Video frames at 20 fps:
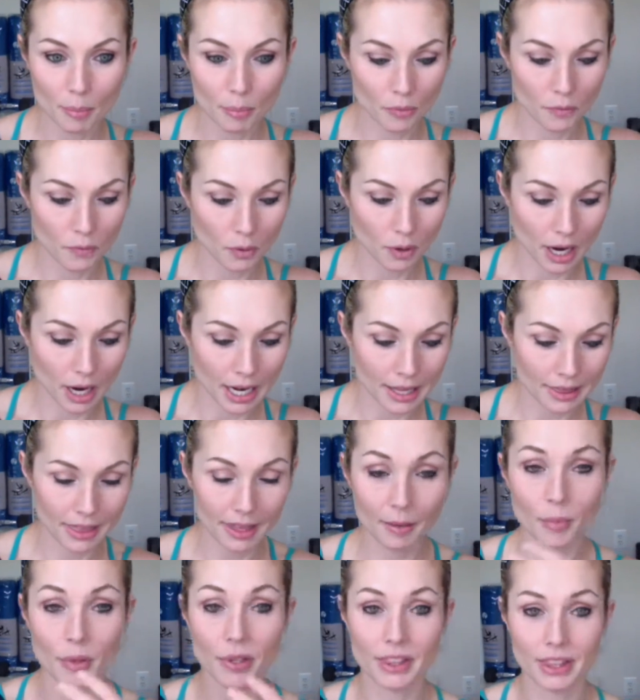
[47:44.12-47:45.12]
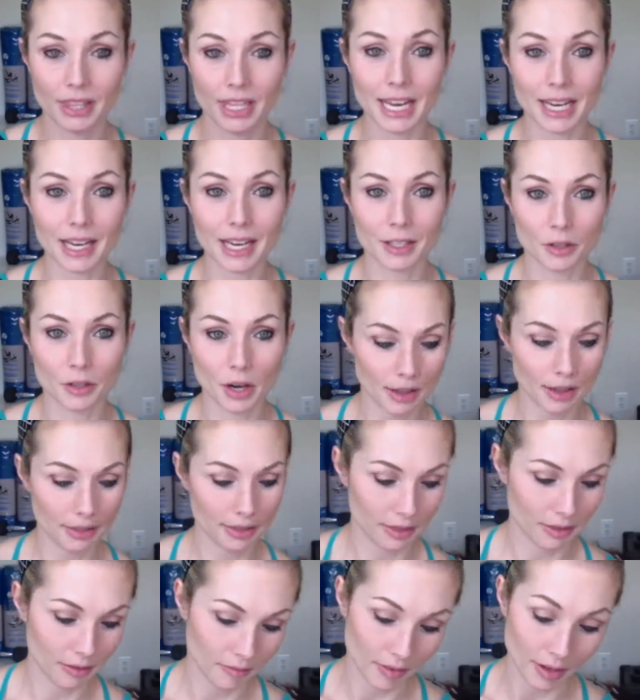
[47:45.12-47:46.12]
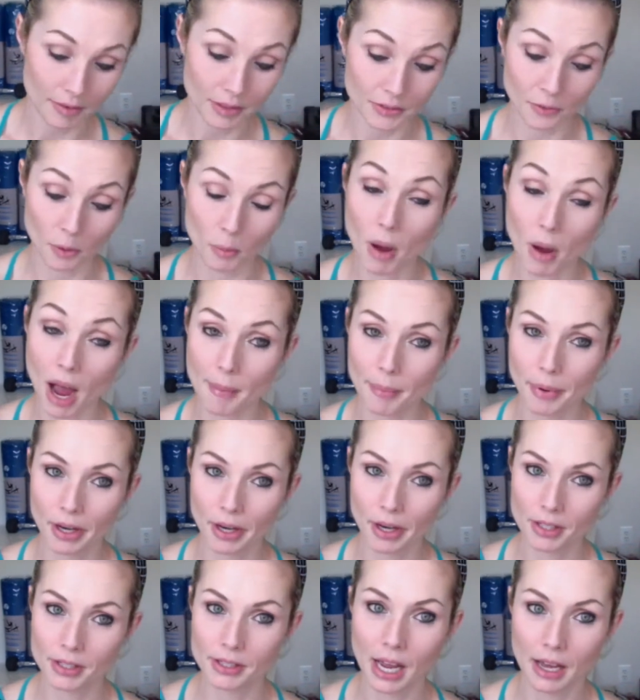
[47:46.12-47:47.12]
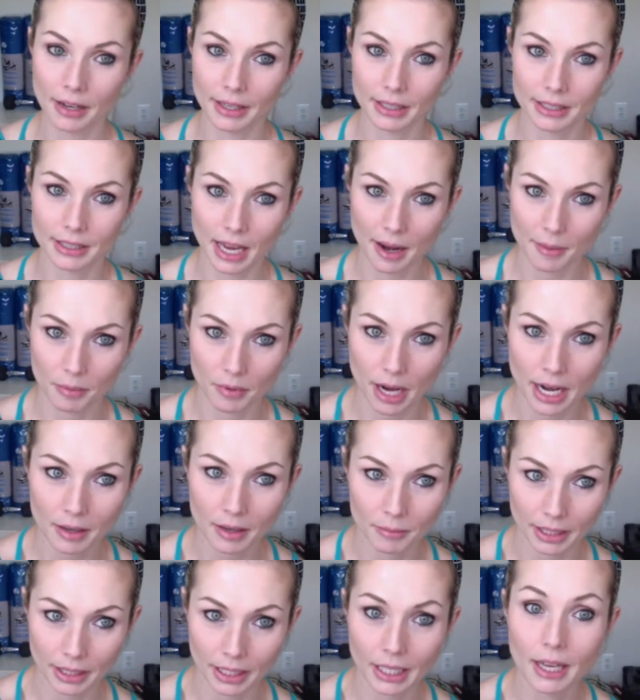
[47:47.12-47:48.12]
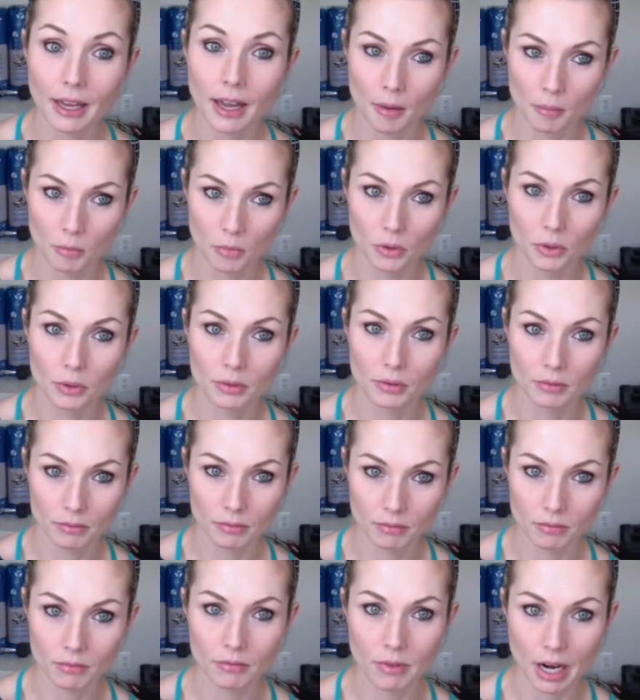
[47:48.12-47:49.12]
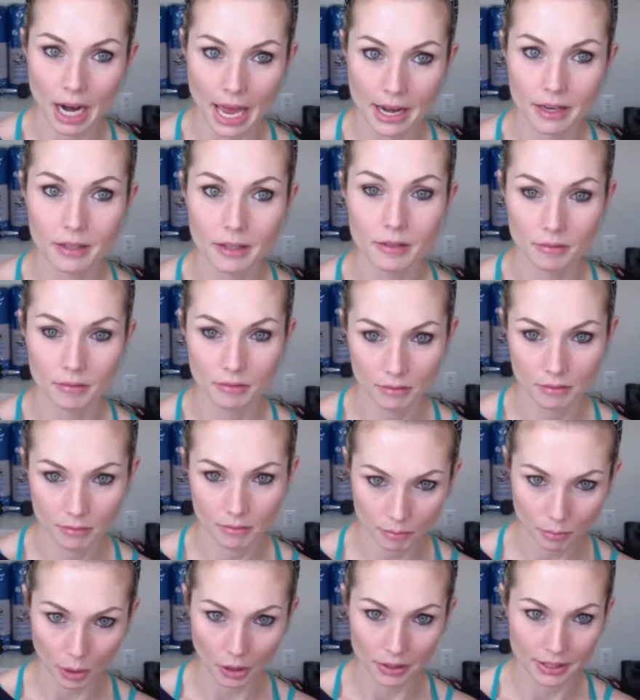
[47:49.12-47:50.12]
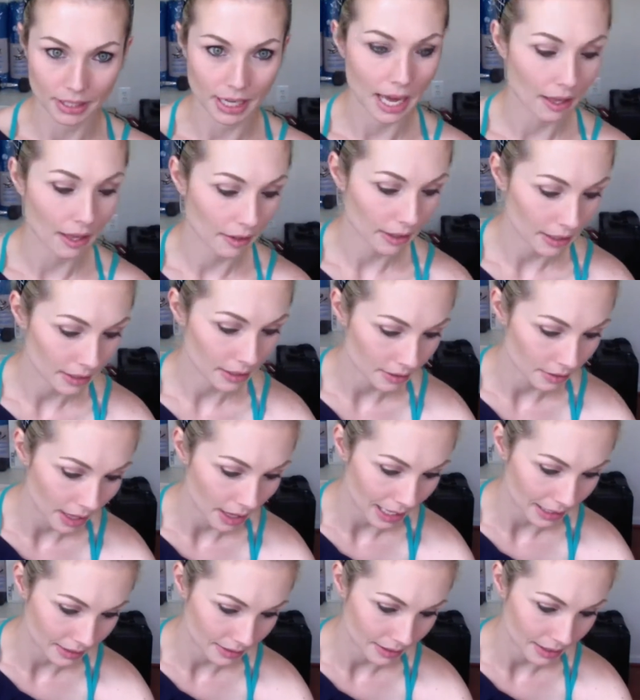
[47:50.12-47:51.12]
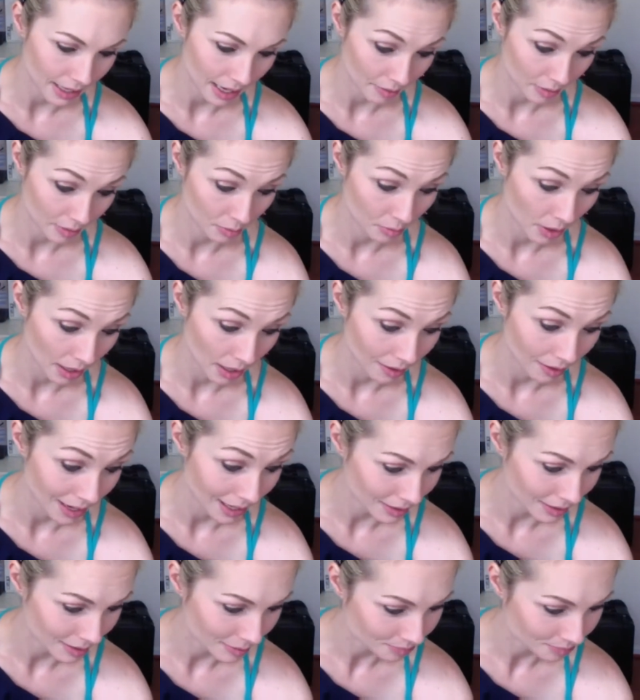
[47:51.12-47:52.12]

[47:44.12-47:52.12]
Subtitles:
for anything, but it was for my personality type, right? I'm like emerald red personality. So that was what I liked.